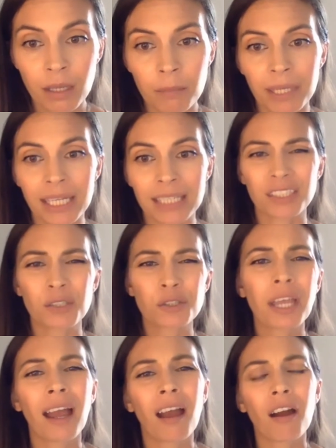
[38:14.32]
Because
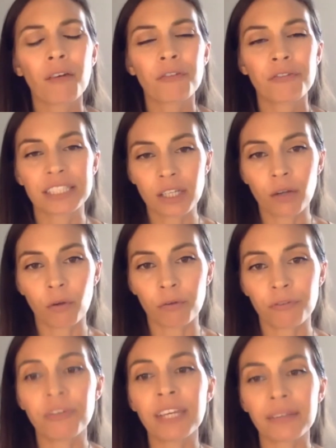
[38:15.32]
usually our physical
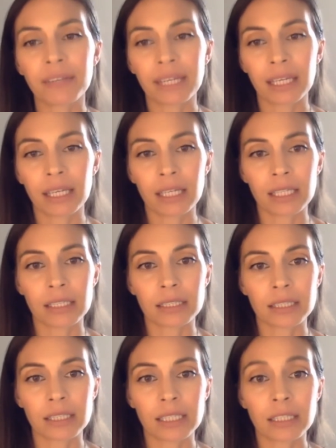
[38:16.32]
feeling
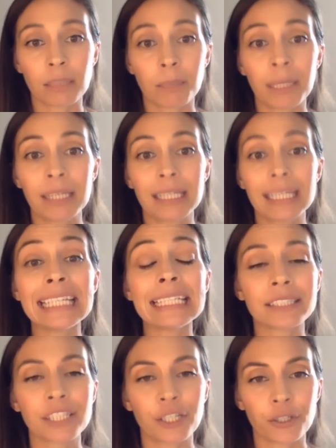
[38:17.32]
is a bit
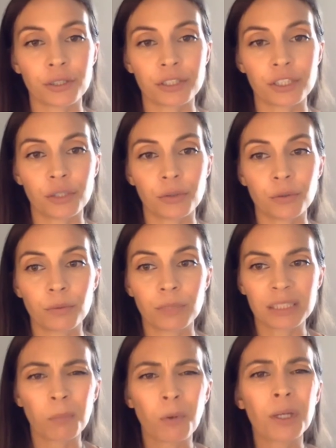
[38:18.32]
easier to,
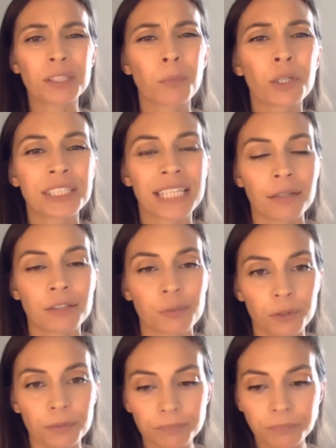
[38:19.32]
it's more
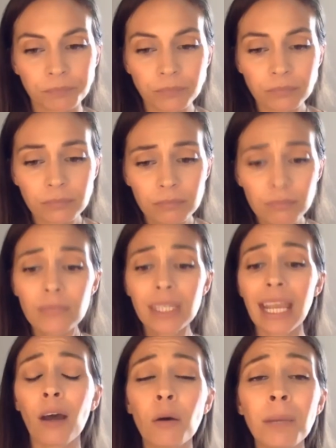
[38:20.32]
tangible.
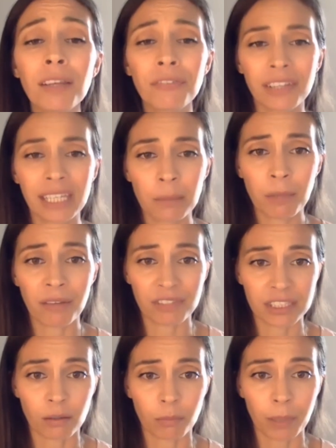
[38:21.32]
How am I feeling in my
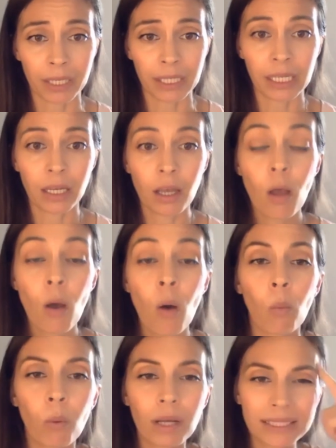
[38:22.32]
physical body?
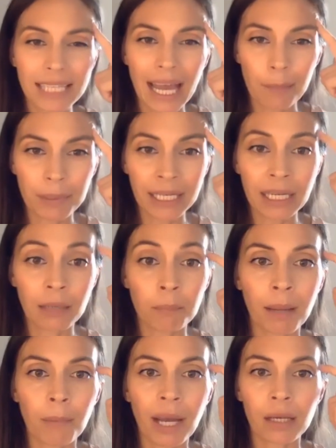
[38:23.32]
What's happening in
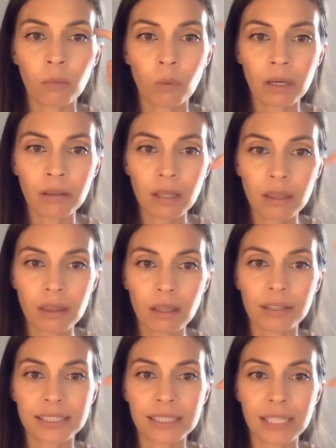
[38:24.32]
my mind? What are the
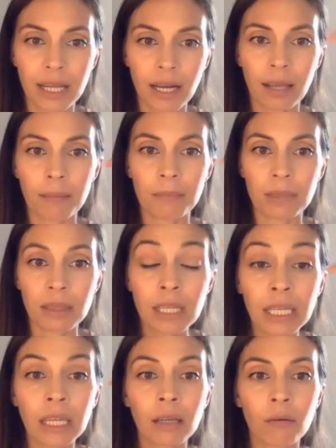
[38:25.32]
thoughts that I'm
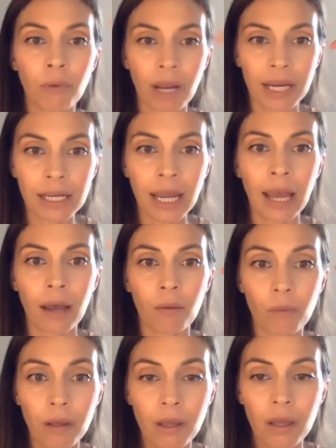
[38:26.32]
thinking right now?
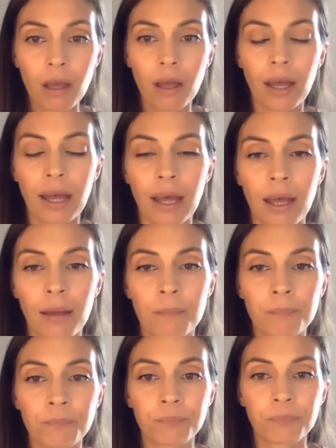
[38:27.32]

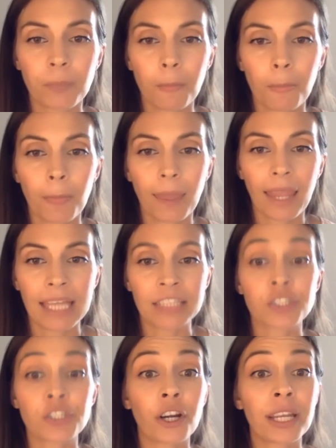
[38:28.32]
And
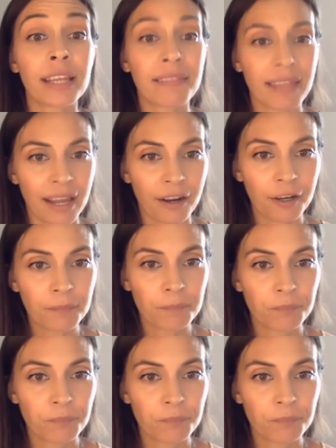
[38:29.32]
starting there,